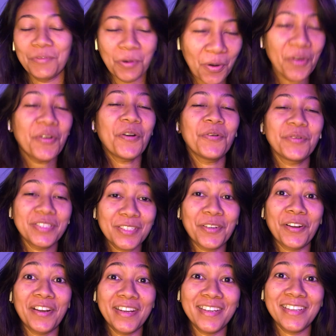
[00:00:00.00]
We're always
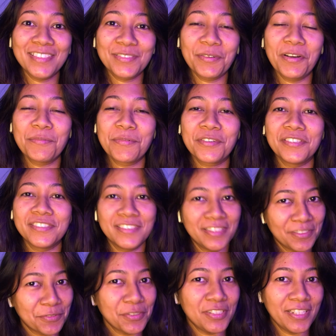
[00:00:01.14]
crying as well because they're
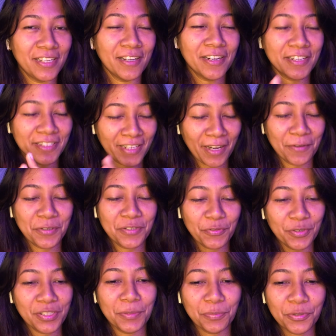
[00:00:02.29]
really hard. Garee
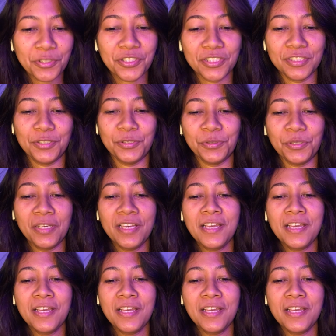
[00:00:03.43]
really pushes you.